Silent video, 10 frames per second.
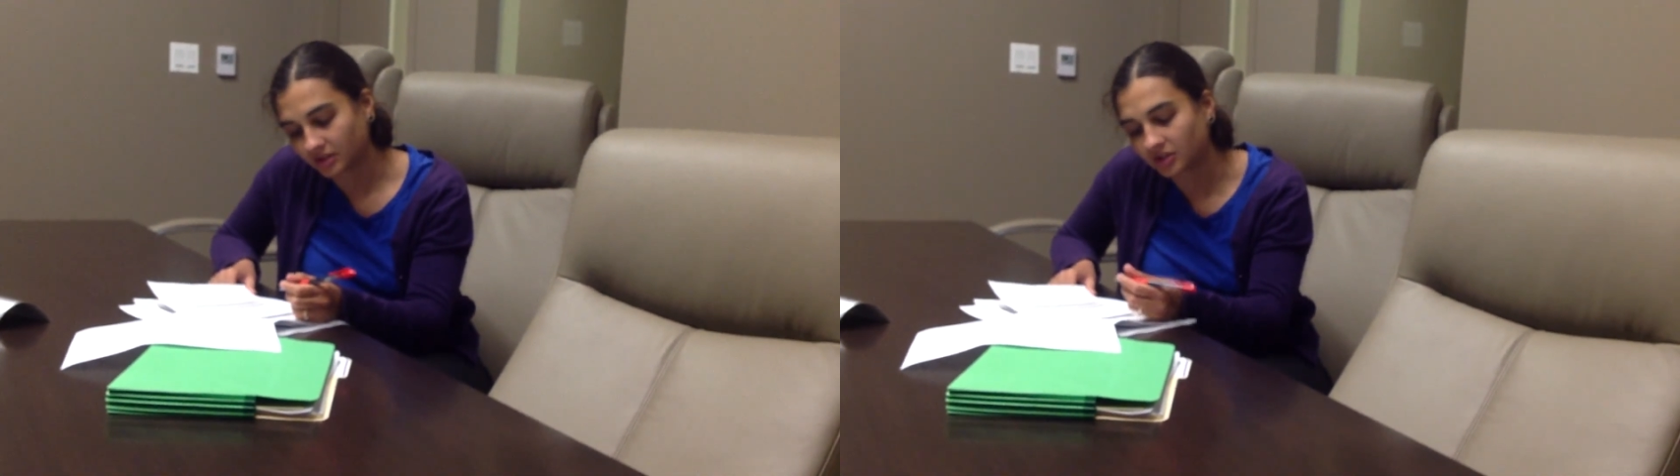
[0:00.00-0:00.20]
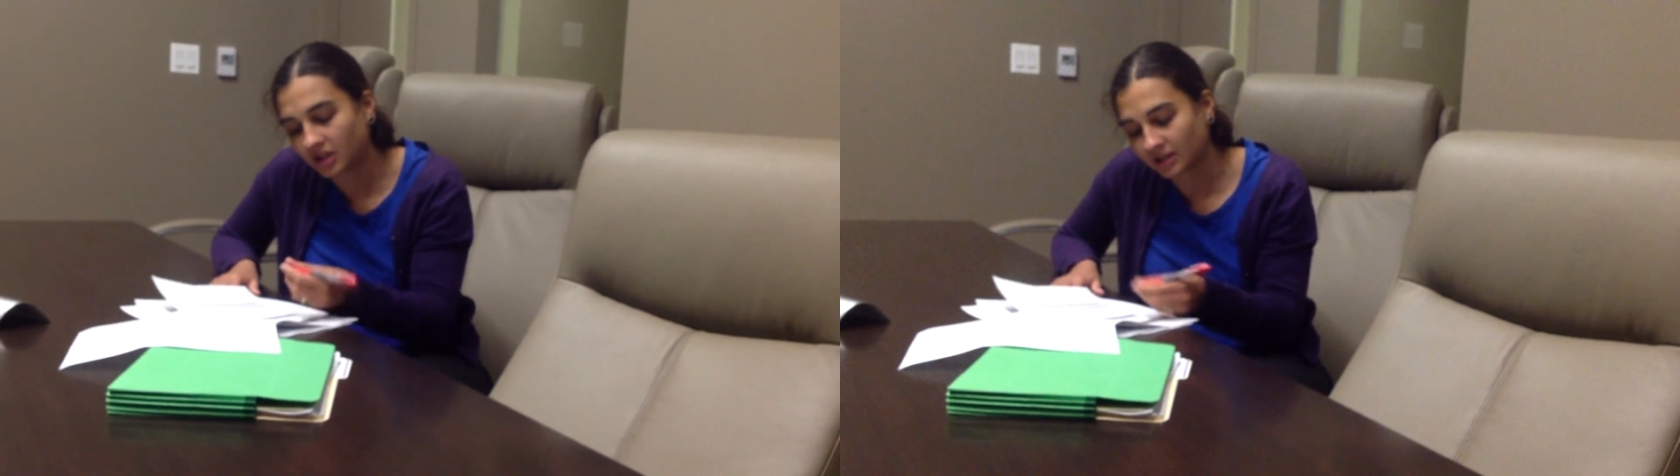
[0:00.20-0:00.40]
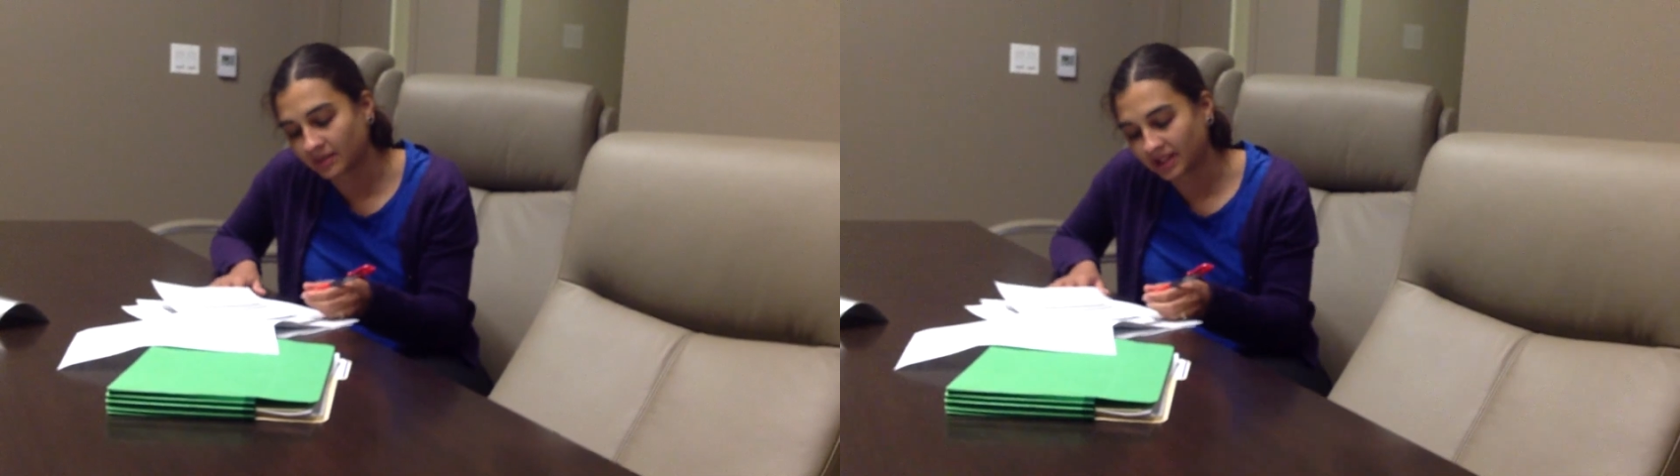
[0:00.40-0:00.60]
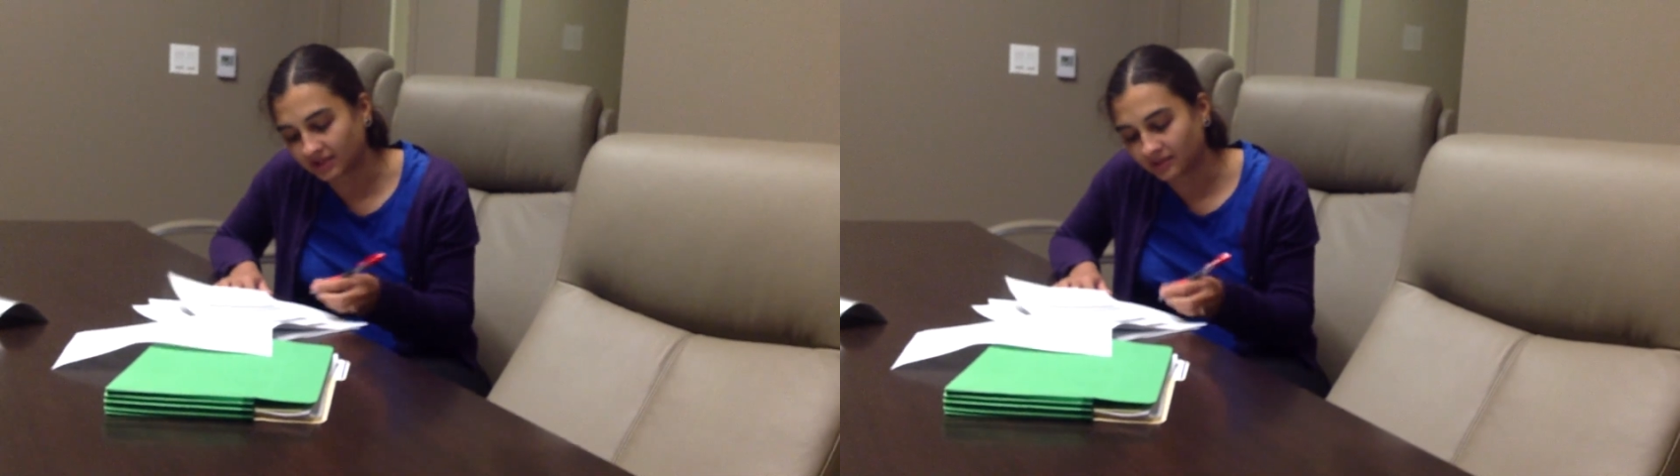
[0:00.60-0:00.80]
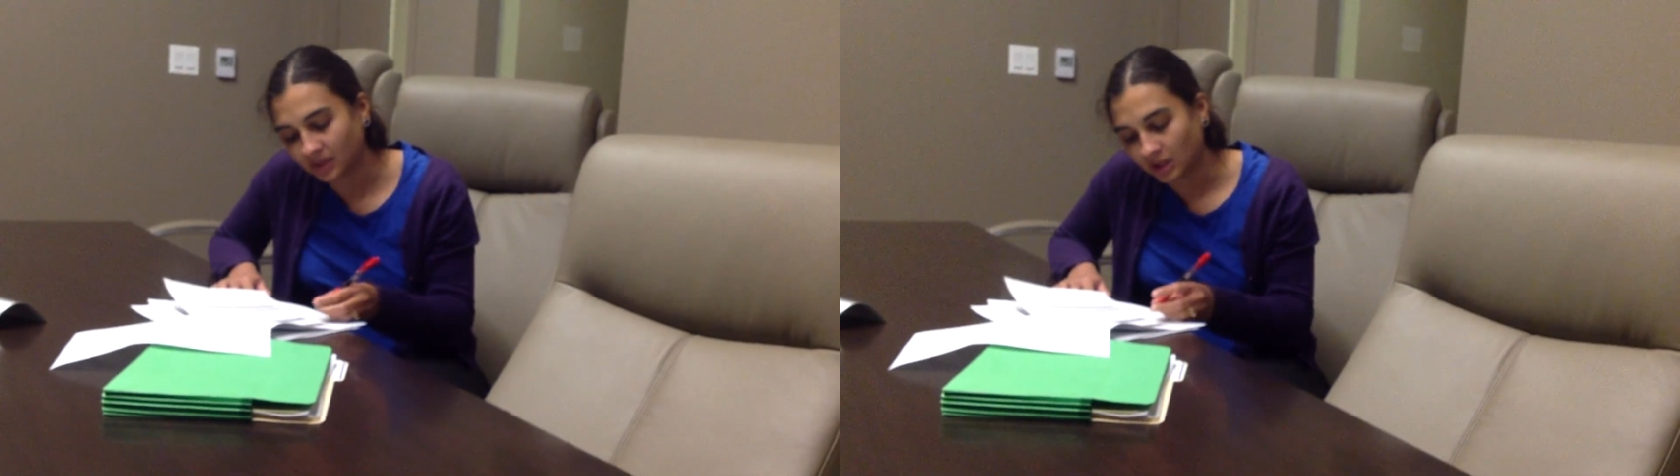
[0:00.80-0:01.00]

you're talking about